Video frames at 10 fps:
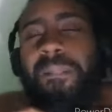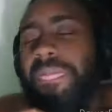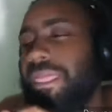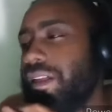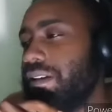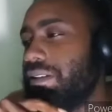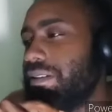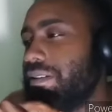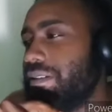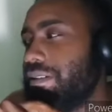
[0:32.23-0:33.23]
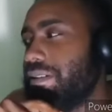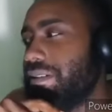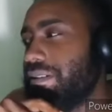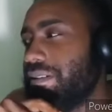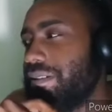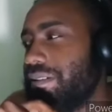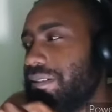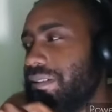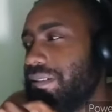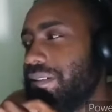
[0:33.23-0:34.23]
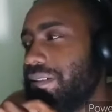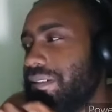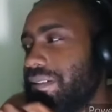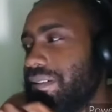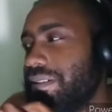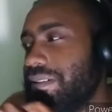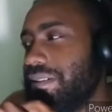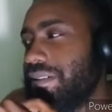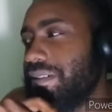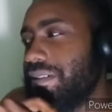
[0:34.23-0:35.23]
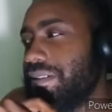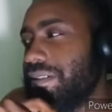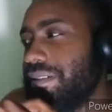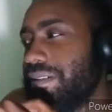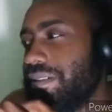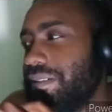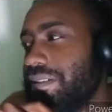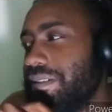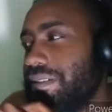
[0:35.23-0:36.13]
[no speech]